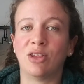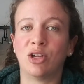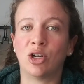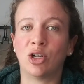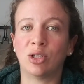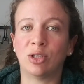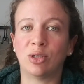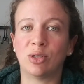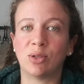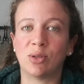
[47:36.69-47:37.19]
her
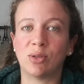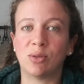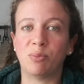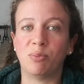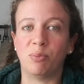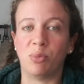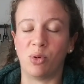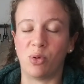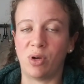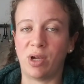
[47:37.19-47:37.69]
little
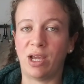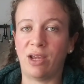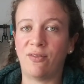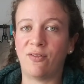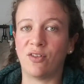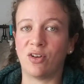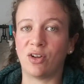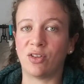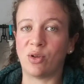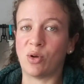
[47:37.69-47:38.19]
boy
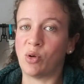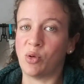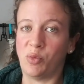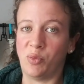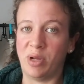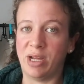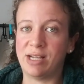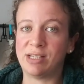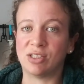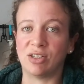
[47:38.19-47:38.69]
for the whole
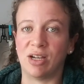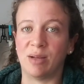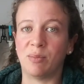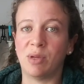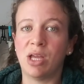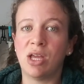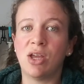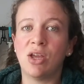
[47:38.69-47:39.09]
week, so I'm